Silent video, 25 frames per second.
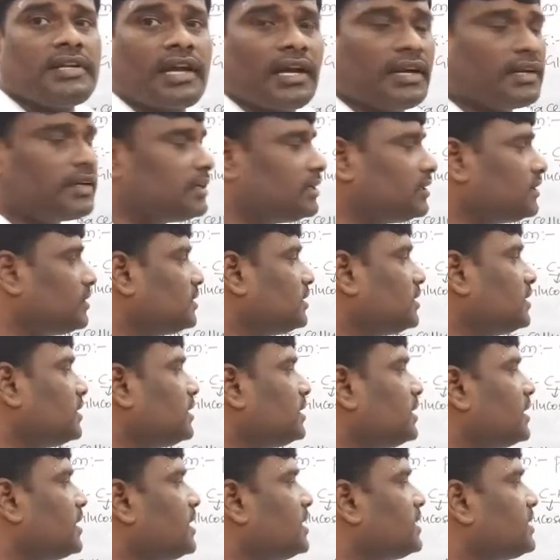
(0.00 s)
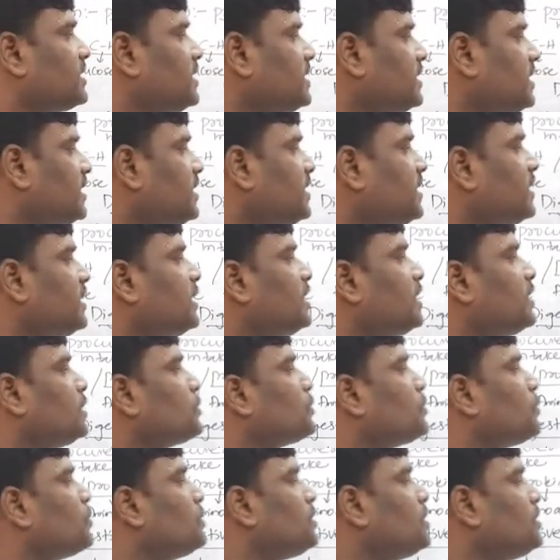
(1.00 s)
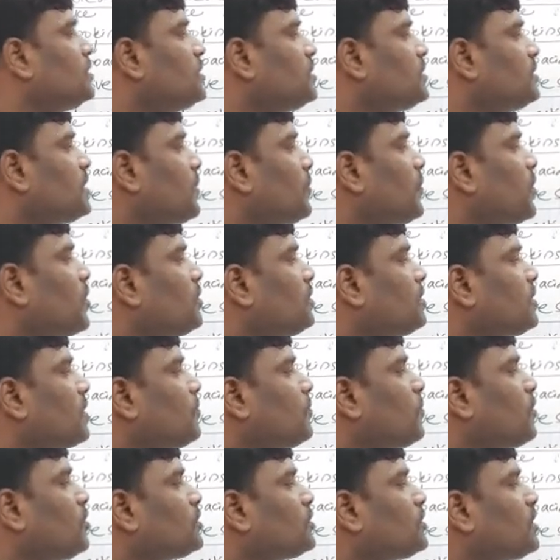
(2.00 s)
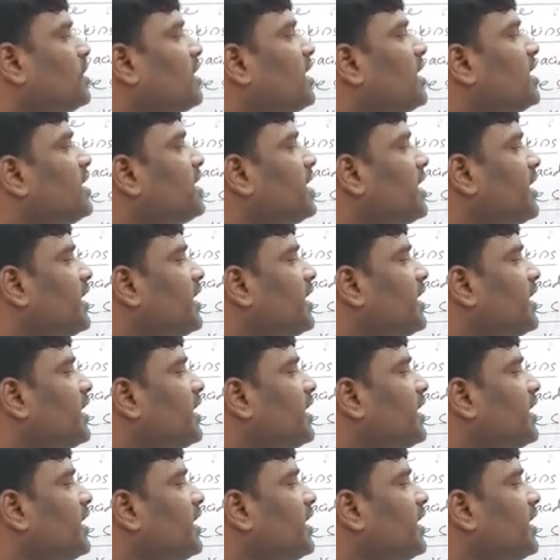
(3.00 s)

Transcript: Tongue, isn't it? So this is about the what, children?